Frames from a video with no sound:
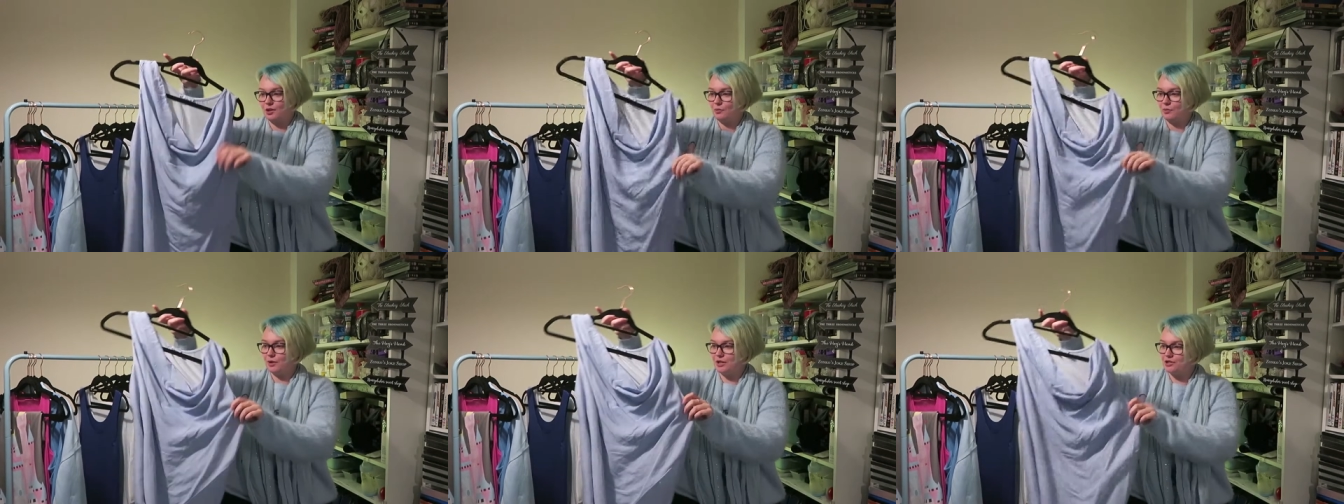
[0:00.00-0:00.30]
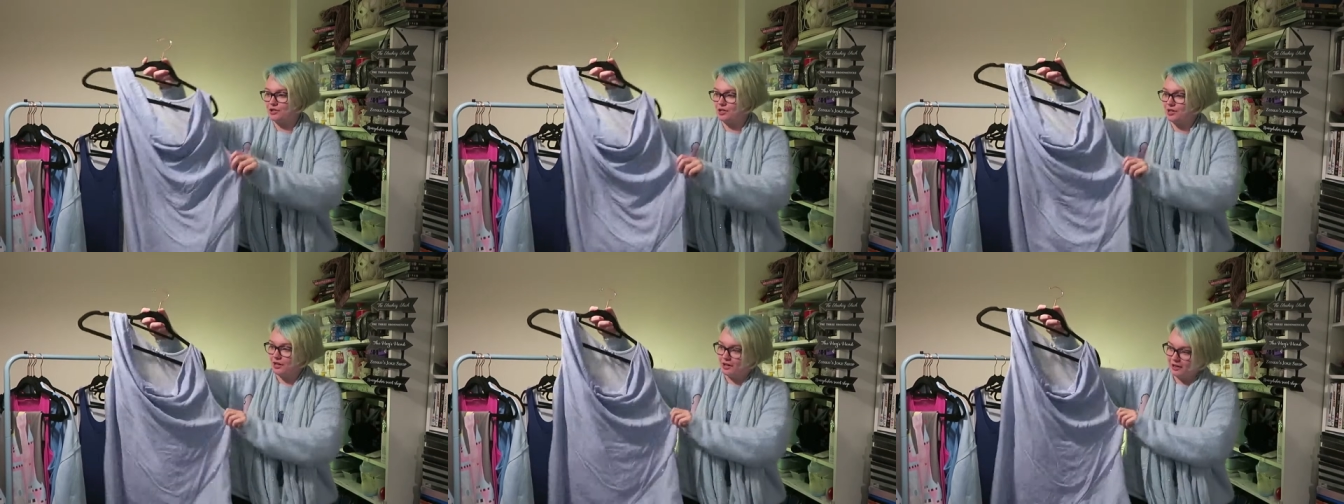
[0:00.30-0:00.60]

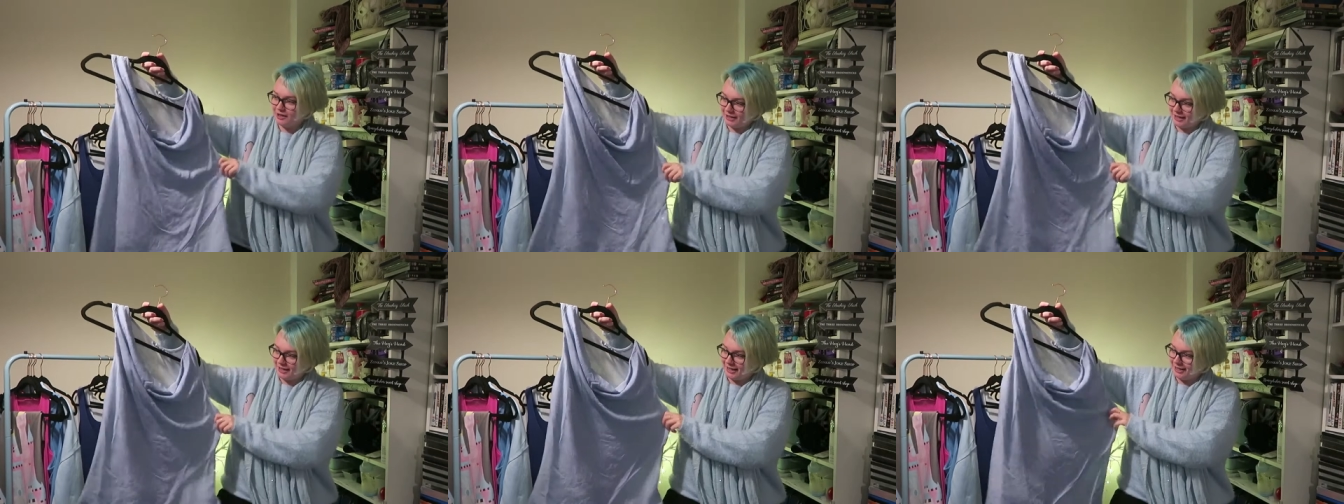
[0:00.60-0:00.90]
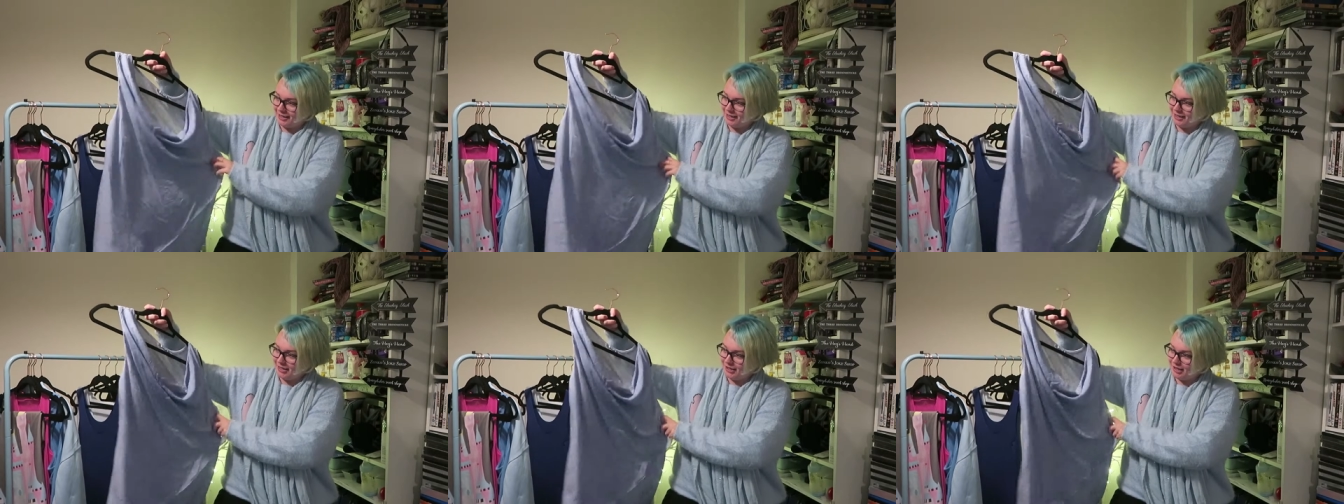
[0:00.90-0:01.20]
which
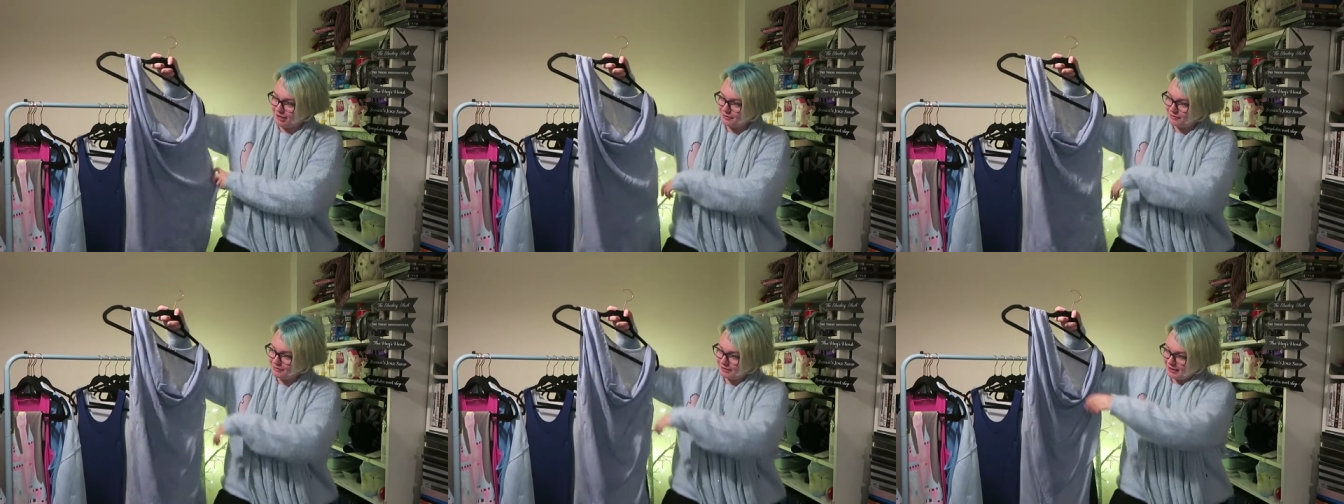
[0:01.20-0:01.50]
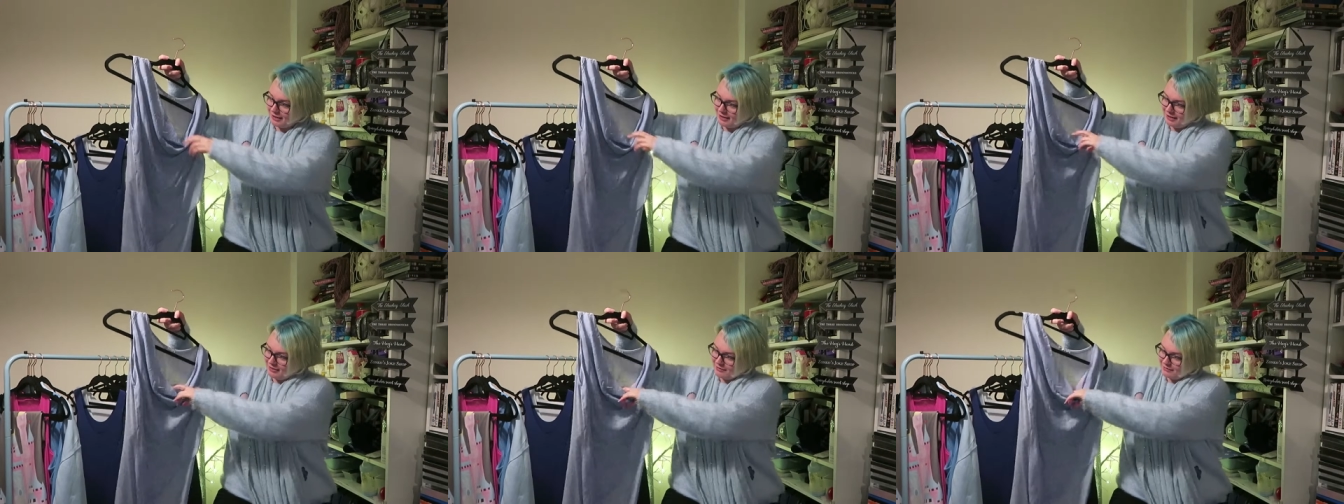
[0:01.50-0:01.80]
I love.
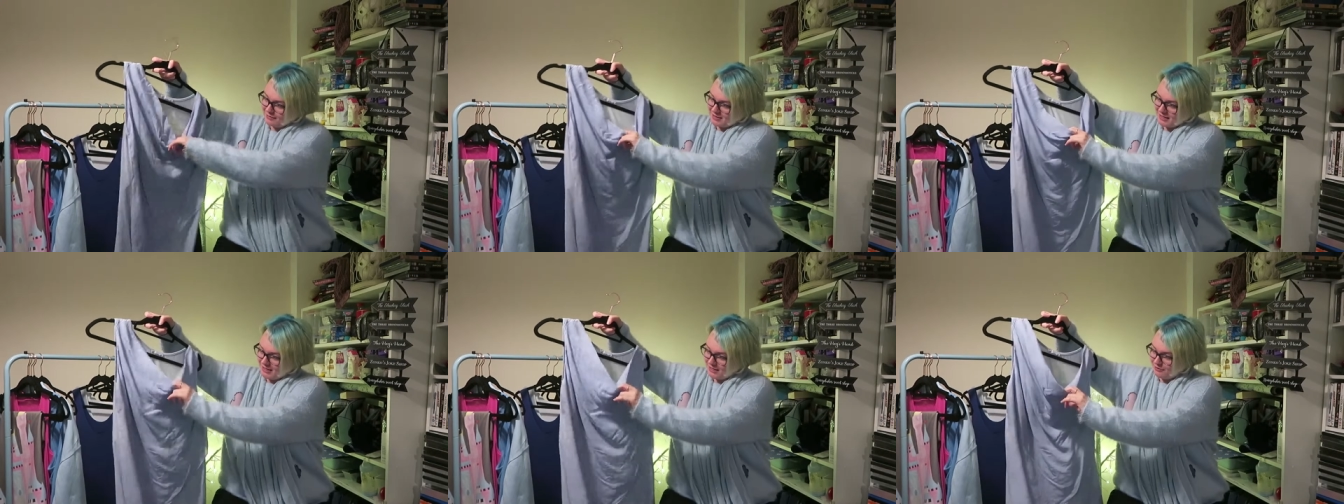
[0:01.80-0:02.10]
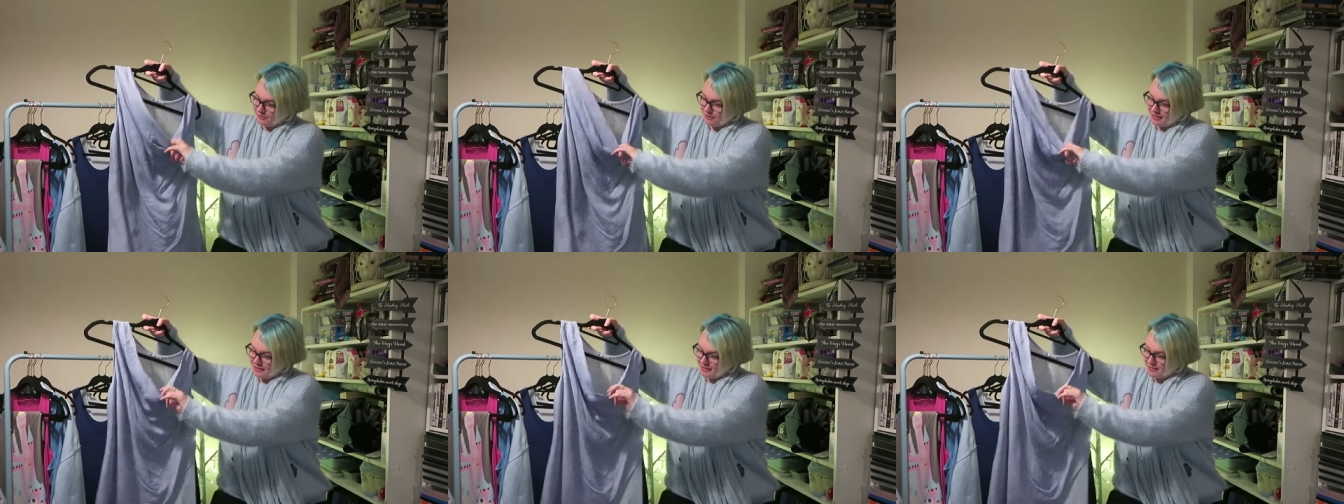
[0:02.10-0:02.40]
I loved
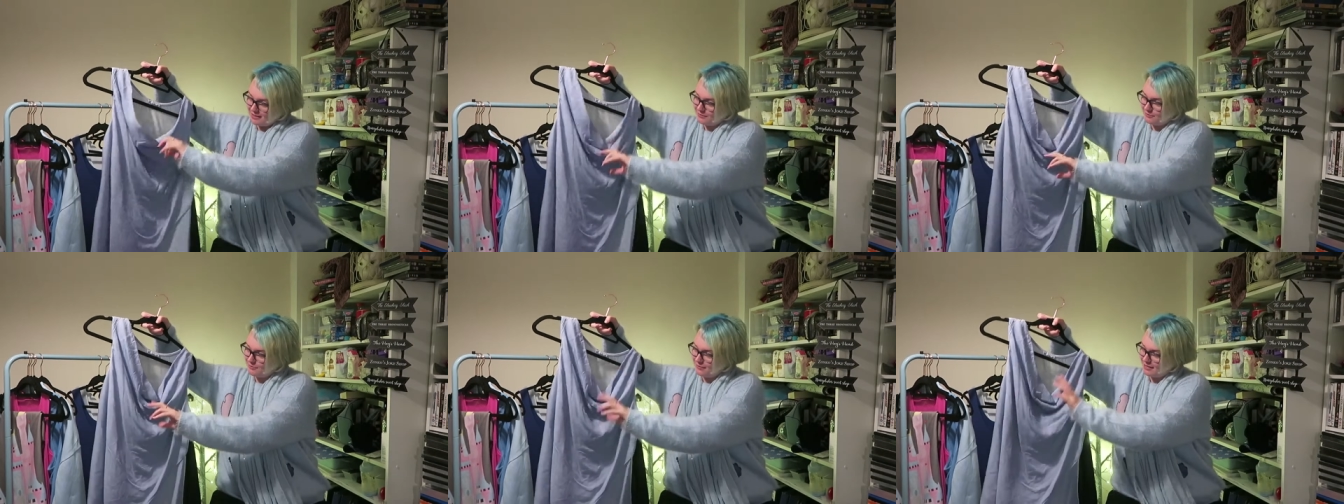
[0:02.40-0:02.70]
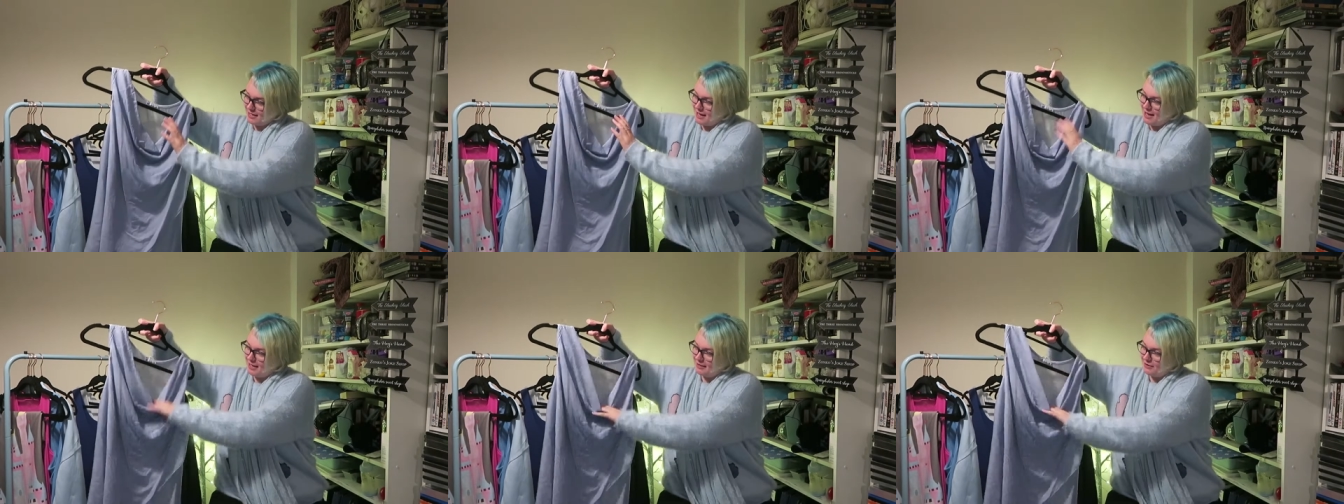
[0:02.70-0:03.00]
how this
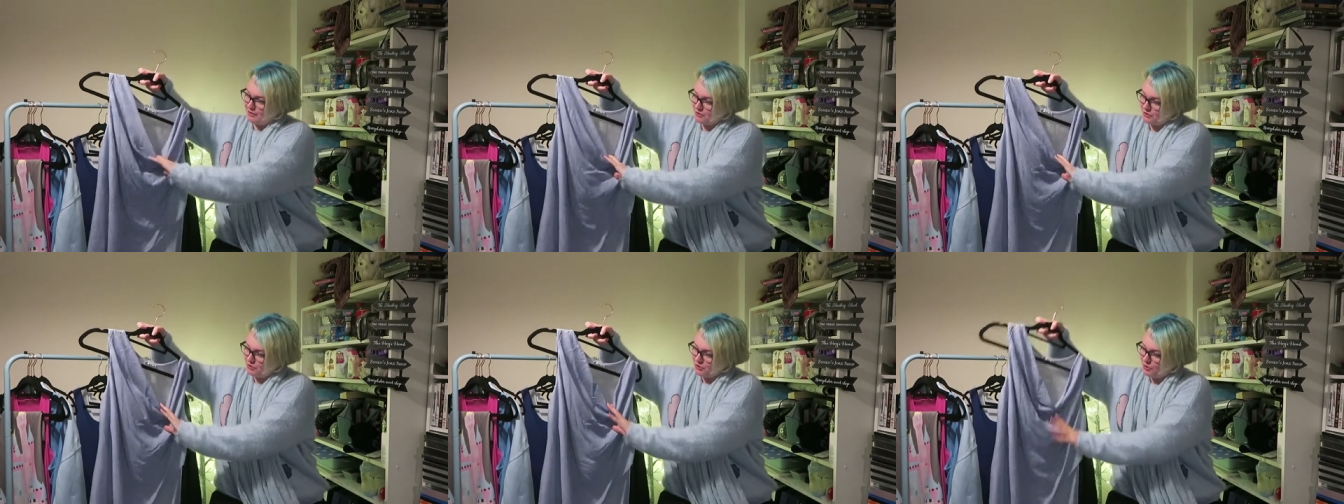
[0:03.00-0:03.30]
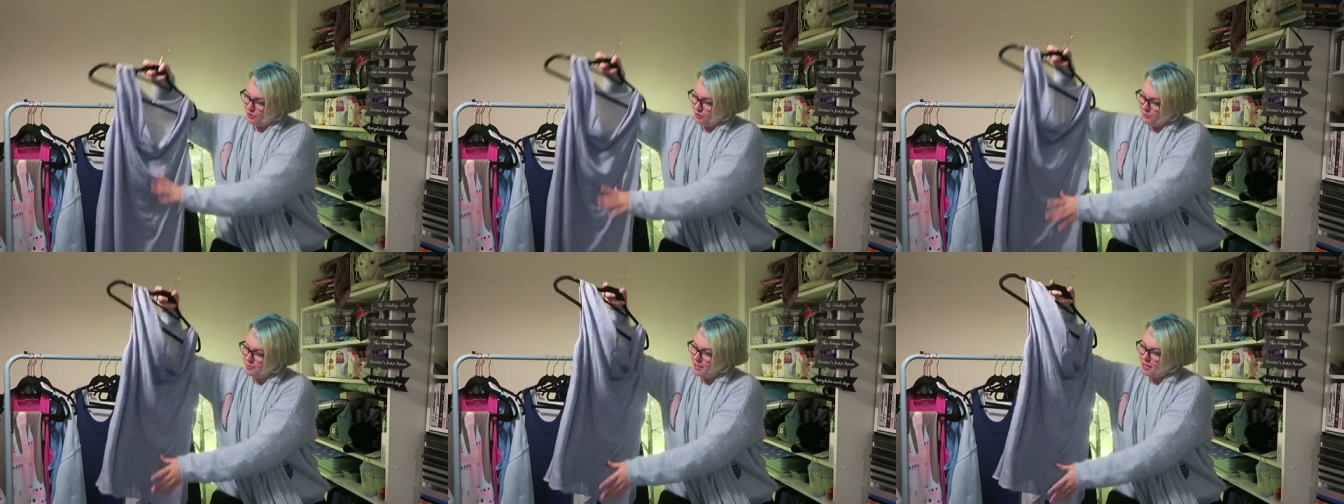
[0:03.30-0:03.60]
was at the
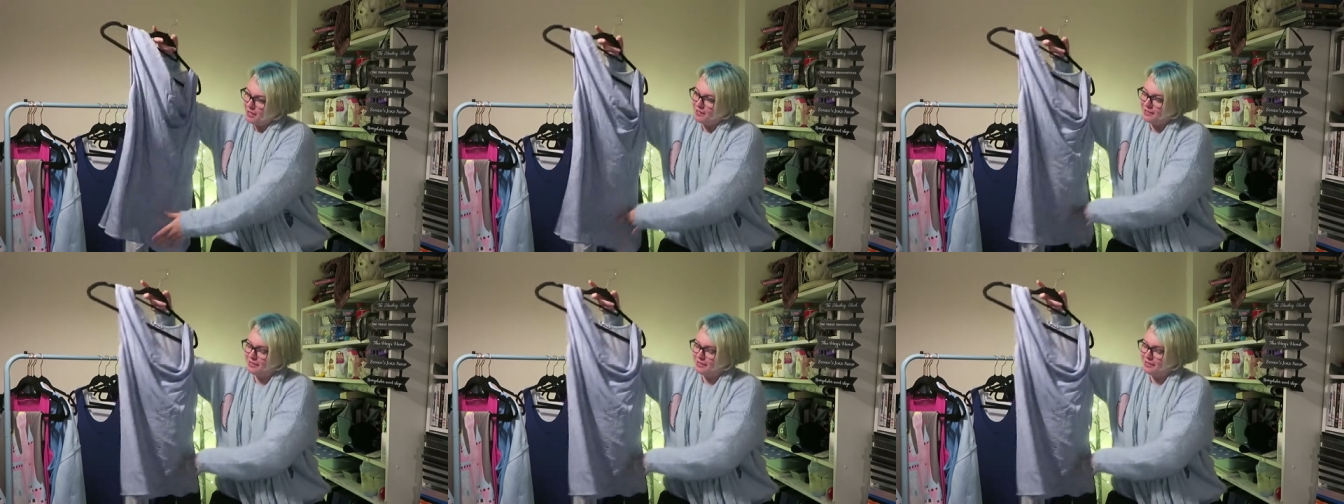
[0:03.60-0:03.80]
top,